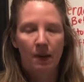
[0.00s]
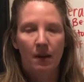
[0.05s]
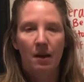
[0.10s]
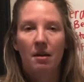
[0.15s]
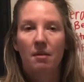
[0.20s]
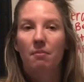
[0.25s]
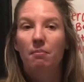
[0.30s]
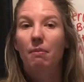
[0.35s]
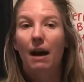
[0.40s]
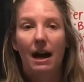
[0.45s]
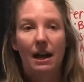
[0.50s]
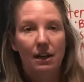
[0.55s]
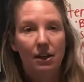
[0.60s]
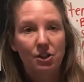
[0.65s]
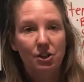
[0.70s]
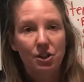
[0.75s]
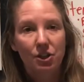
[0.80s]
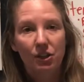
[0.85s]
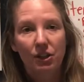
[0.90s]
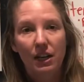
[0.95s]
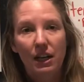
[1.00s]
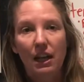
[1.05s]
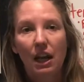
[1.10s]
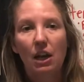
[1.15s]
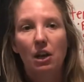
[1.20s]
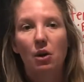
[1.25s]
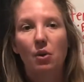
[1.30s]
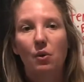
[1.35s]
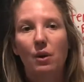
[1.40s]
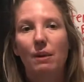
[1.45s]
monitoring
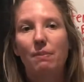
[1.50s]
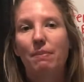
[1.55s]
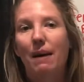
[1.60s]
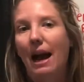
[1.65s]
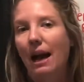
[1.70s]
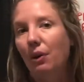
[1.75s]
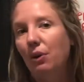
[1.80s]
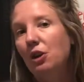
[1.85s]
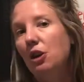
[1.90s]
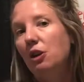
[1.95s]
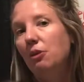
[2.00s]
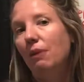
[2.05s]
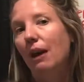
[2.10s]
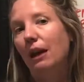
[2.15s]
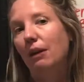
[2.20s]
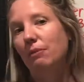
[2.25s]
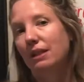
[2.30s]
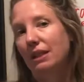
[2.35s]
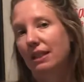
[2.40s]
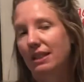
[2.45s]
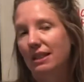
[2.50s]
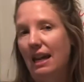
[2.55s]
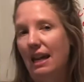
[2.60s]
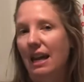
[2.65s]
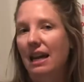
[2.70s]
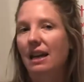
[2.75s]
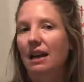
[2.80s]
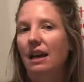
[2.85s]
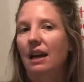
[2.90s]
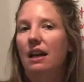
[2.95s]
and going back when you make a
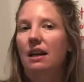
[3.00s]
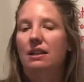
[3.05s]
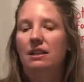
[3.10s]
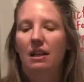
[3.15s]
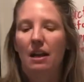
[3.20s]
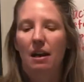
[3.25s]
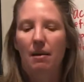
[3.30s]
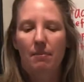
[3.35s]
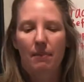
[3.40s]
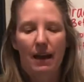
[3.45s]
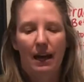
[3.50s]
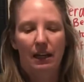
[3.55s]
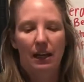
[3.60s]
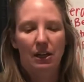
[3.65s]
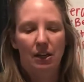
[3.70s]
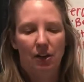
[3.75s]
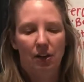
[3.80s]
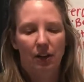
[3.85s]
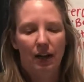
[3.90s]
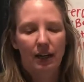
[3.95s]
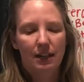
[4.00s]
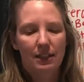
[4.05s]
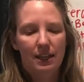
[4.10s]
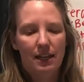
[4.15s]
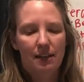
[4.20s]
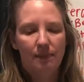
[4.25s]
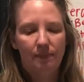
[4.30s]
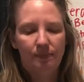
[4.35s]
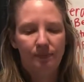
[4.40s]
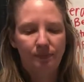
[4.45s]
mistake to come back and correct
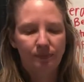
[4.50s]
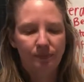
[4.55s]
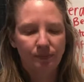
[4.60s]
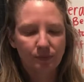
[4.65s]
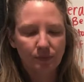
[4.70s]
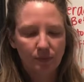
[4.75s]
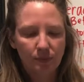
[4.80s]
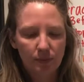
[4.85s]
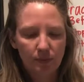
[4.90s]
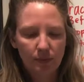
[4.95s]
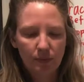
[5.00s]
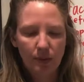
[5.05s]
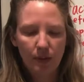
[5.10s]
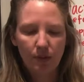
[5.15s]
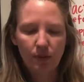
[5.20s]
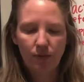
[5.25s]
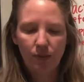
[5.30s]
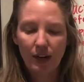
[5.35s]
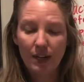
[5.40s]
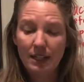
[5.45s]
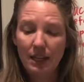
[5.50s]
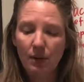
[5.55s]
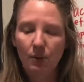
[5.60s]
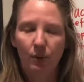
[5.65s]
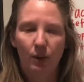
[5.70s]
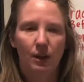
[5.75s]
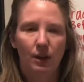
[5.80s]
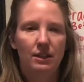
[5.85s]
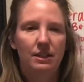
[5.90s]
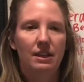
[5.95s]
it, phrasing
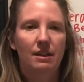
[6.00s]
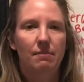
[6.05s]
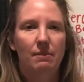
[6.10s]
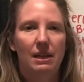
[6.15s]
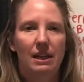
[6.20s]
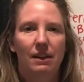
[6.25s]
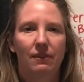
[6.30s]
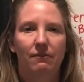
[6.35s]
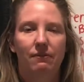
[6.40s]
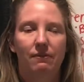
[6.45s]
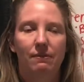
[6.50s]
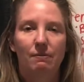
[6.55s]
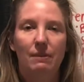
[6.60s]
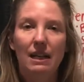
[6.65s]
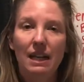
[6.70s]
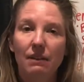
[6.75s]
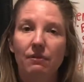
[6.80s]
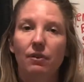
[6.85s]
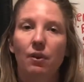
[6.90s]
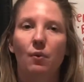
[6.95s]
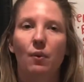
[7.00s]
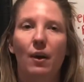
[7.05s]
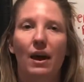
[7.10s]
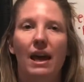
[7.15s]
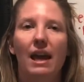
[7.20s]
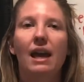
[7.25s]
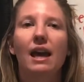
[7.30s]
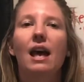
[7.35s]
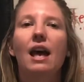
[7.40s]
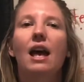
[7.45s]
words in a meaningful
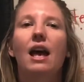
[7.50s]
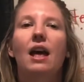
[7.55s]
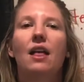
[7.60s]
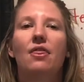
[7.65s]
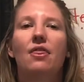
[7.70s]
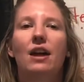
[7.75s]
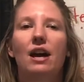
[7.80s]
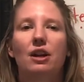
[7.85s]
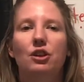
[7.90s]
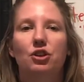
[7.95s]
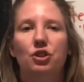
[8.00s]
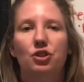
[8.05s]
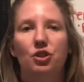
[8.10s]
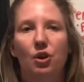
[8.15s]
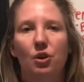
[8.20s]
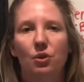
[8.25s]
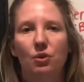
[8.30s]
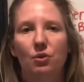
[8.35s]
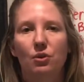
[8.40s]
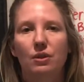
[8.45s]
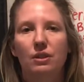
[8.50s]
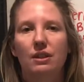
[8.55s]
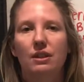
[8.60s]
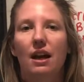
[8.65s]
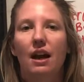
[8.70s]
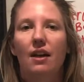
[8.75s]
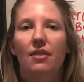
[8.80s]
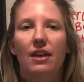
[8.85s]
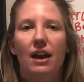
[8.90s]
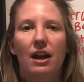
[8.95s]
way that shows
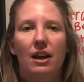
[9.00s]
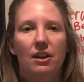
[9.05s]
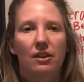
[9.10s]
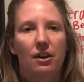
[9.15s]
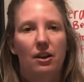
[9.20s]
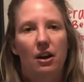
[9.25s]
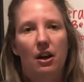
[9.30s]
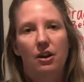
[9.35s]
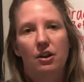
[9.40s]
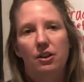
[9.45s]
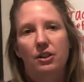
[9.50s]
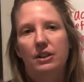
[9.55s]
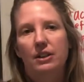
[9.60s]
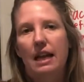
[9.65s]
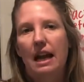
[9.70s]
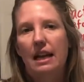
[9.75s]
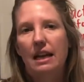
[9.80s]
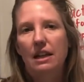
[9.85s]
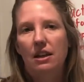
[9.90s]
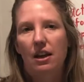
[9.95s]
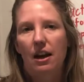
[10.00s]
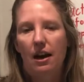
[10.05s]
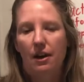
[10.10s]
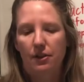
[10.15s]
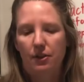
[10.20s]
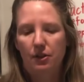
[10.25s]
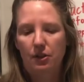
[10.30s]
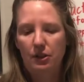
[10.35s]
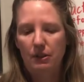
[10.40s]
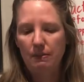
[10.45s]
that they're understanding the
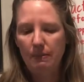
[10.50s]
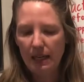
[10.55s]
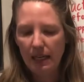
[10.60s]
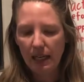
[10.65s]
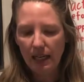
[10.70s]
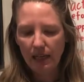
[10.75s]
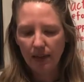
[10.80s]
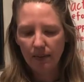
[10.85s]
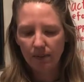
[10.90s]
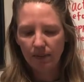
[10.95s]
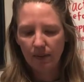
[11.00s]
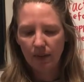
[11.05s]
author's meaning,